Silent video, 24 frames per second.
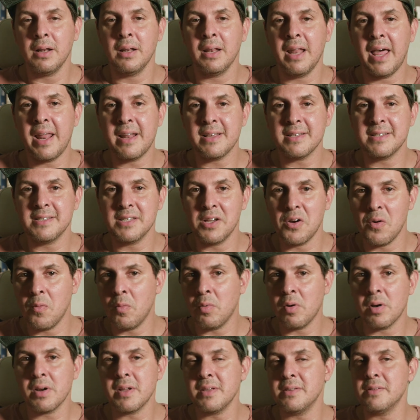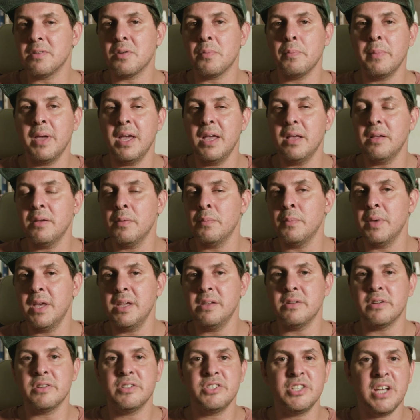let us know what is your
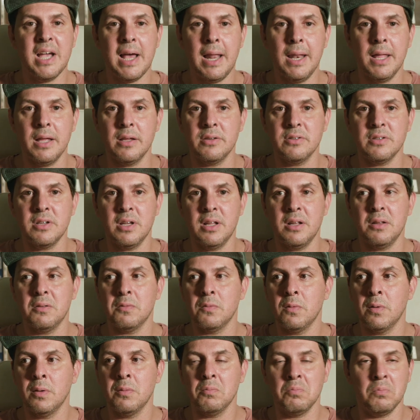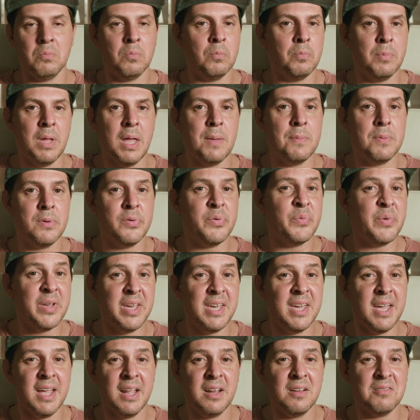major challenge and maybe we
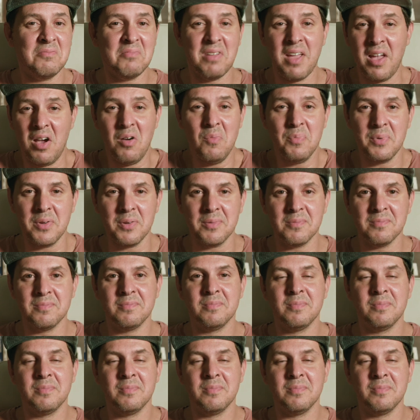can help you.